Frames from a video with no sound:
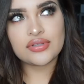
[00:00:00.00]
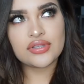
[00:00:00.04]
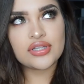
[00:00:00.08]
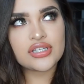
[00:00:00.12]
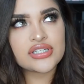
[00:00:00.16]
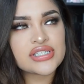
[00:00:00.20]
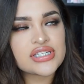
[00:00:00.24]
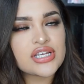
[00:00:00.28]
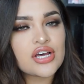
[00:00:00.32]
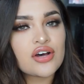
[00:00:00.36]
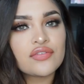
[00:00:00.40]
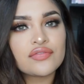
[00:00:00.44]

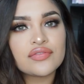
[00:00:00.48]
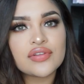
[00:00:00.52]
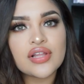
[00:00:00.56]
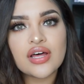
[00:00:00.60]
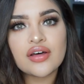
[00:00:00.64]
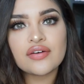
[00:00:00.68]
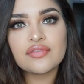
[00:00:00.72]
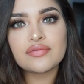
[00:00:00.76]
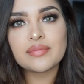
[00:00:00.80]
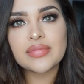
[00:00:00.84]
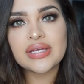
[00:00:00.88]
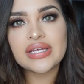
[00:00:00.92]

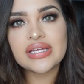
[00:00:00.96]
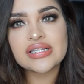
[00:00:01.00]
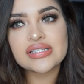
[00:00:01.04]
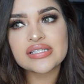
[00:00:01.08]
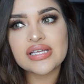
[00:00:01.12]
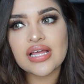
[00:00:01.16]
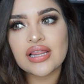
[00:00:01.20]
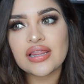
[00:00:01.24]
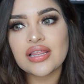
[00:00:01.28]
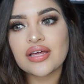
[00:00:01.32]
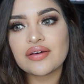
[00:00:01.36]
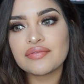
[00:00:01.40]
Self-love means
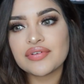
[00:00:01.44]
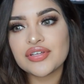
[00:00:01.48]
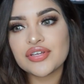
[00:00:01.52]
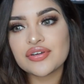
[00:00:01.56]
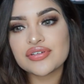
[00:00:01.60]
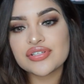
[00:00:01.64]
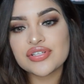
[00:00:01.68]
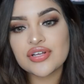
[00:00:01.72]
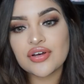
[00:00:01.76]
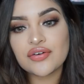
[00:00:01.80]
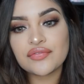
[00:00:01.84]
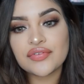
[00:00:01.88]
loving
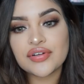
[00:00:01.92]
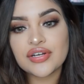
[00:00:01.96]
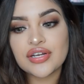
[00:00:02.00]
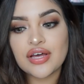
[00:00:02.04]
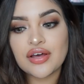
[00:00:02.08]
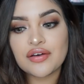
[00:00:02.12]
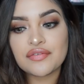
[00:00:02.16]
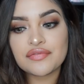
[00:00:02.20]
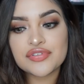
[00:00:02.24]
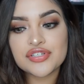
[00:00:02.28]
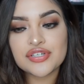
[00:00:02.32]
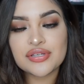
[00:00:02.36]
yourself
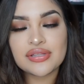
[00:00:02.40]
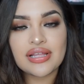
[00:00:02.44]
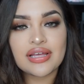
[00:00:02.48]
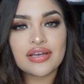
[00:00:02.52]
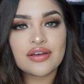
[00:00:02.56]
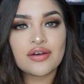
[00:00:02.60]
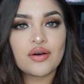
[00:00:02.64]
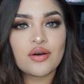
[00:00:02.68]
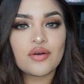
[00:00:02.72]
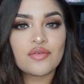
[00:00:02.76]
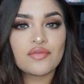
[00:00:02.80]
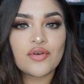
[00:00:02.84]
enough to
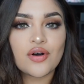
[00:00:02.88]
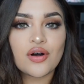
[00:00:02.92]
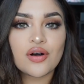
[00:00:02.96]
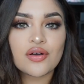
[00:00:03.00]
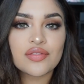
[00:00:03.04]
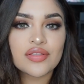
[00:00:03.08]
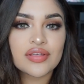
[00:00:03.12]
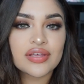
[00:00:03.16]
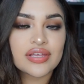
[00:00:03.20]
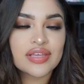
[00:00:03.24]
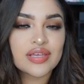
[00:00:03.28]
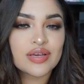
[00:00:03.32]
let go of
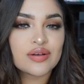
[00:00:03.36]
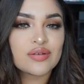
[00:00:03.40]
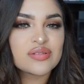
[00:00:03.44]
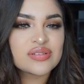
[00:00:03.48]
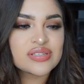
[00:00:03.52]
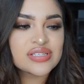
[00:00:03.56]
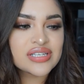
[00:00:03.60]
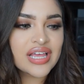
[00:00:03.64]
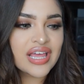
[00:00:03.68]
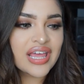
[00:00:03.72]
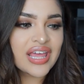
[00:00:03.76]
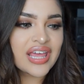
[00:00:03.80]
all the
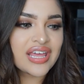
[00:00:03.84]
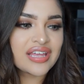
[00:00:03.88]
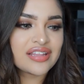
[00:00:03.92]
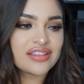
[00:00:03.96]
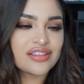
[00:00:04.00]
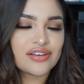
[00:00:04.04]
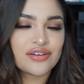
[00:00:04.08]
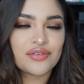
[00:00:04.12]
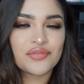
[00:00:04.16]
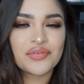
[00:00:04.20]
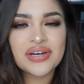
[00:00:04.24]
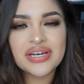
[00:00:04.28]
guilt
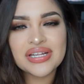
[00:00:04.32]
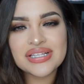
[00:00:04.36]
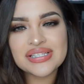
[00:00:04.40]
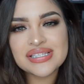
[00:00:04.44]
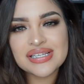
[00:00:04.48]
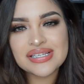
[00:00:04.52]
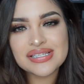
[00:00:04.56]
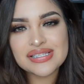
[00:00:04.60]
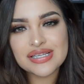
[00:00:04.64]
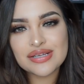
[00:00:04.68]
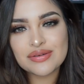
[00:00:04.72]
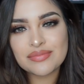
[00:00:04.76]
and the
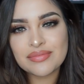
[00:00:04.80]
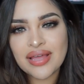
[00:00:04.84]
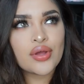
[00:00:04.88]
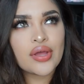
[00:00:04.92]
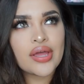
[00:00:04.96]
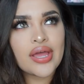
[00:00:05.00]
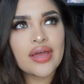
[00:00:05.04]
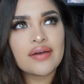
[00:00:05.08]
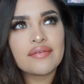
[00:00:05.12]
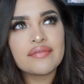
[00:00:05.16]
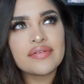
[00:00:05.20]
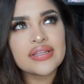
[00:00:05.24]
criticism,
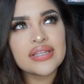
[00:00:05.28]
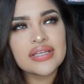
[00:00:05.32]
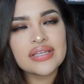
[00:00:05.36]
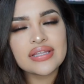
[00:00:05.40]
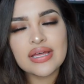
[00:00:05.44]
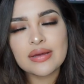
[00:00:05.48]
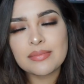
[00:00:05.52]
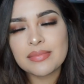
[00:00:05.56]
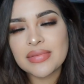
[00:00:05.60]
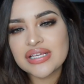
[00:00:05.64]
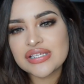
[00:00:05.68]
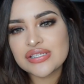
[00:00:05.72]
everything
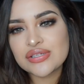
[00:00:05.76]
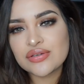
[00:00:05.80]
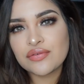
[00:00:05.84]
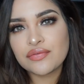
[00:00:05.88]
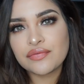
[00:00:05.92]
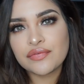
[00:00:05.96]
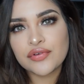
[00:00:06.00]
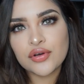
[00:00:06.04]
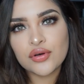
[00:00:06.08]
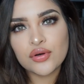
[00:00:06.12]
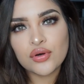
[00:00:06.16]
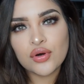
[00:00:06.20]
that makes you
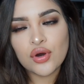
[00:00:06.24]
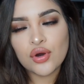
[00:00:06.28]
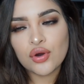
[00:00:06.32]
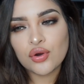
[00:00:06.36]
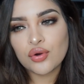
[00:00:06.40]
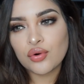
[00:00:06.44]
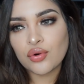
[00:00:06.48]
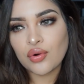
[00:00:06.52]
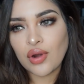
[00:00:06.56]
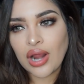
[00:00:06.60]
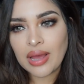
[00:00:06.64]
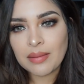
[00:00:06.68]
feel
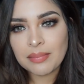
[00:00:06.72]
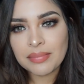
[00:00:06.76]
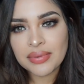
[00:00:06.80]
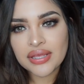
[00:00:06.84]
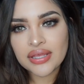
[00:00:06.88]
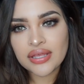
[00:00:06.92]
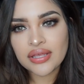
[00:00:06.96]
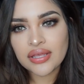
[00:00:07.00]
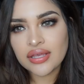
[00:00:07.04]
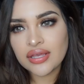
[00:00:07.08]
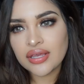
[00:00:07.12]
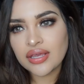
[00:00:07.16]

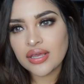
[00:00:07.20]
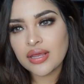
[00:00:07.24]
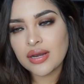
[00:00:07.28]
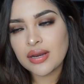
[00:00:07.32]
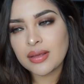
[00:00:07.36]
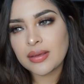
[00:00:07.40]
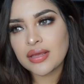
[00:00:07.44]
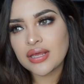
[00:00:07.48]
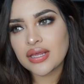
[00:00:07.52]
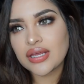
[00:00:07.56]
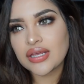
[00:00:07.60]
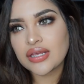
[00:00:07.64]
crappy, and
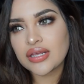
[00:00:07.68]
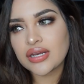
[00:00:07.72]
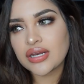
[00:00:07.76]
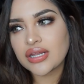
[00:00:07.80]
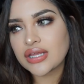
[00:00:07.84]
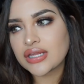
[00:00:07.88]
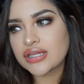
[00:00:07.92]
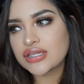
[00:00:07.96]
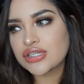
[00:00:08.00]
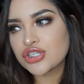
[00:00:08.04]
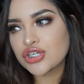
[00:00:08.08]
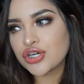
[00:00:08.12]

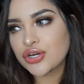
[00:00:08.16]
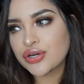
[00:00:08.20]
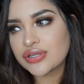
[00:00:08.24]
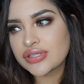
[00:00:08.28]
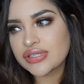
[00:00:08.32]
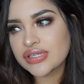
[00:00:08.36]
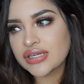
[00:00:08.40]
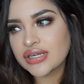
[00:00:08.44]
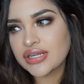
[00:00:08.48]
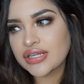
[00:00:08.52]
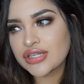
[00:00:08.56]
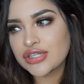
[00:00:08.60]
it
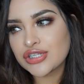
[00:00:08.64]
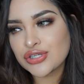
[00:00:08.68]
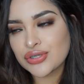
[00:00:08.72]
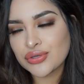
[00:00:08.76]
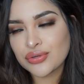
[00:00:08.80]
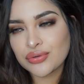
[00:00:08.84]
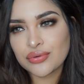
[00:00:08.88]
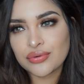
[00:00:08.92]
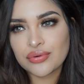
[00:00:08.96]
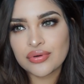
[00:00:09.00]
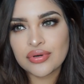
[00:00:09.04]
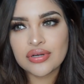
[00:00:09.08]
turns it
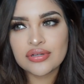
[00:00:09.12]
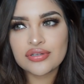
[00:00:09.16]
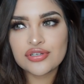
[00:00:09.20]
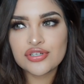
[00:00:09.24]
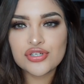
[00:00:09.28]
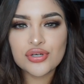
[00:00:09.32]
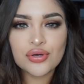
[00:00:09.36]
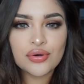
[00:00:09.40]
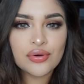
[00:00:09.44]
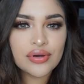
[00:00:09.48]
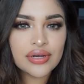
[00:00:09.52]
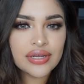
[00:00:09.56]
into
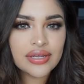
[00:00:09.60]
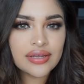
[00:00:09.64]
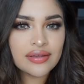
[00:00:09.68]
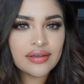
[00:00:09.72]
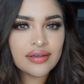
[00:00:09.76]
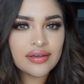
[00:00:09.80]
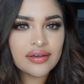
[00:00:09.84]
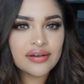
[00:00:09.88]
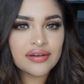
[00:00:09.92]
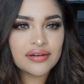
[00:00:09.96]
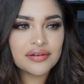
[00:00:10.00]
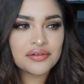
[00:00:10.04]
joy,
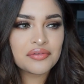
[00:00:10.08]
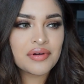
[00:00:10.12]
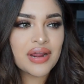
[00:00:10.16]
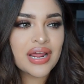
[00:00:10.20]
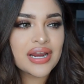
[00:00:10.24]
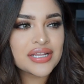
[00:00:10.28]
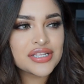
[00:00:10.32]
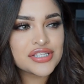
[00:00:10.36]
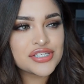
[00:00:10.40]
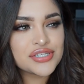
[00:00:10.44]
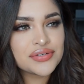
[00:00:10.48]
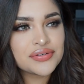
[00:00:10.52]

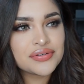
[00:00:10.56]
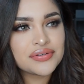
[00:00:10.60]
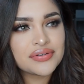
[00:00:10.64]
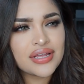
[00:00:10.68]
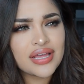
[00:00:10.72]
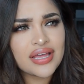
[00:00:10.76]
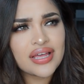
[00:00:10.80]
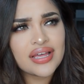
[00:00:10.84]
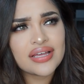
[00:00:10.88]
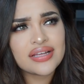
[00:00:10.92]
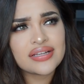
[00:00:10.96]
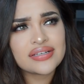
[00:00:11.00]
gratitude,
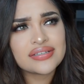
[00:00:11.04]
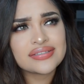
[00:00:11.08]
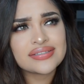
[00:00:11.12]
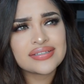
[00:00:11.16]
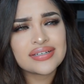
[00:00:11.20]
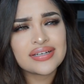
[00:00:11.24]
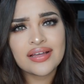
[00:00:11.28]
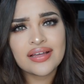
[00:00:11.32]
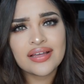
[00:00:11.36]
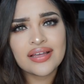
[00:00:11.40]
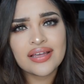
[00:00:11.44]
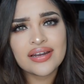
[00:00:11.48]
and
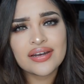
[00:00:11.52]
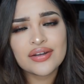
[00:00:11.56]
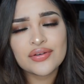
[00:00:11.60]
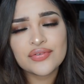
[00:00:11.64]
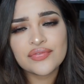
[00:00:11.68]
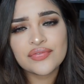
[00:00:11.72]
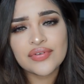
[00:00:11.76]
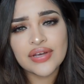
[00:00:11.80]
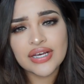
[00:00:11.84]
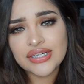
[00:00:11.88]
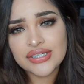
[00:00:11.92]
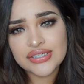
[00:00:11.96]

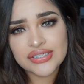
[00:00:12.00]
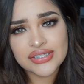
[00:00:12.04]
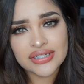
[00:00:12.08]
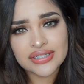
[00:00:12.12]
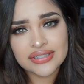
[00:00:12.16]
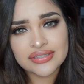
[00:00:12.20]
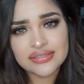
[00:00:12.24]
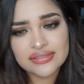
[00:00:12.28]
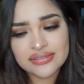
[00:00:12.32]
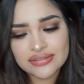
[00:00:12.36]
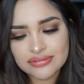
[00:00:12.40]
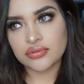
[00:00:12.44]

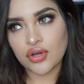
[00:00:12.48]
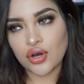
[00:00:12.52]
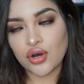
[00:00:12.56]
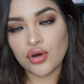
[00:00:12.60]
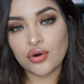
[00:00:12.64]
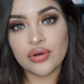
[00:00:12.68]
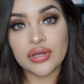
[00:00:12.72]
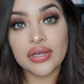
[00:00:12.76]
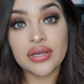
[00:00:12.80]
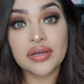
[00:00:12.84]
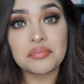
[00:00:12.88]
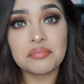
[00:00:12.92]
affection.
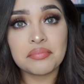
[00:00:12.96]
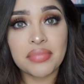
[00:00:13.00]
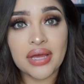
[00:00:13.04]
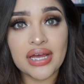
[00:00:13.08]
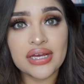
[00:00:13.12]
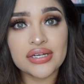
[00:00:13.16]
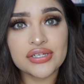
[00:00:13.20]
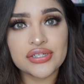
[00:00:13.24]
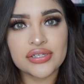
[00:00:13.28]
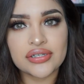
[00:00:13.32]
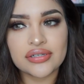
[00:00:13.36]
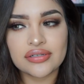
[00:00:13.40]
Oh, and
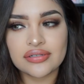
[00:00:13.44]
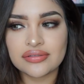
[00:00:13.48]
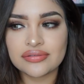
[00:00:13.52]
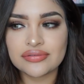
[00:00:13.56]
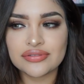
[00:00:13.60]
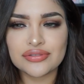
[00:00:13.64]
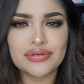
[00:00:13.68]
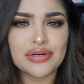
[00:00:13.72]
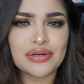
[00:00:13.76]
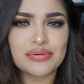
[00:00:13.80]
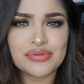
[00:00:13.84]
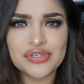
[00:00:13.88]
compassion.
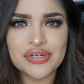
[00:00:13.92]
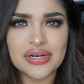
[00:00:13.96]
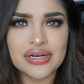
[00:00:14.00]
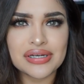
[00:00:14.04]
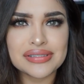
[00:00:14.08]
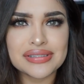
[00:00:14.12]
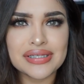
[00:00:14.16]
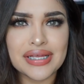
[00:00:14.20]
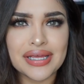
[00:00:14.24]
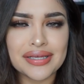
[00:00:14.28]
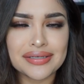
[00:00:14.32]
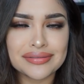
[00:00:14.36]
That's what I was trying to
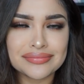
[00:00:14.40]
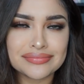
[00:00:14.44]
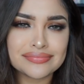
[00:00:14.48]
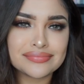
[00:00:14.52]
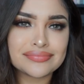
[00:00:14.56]
say.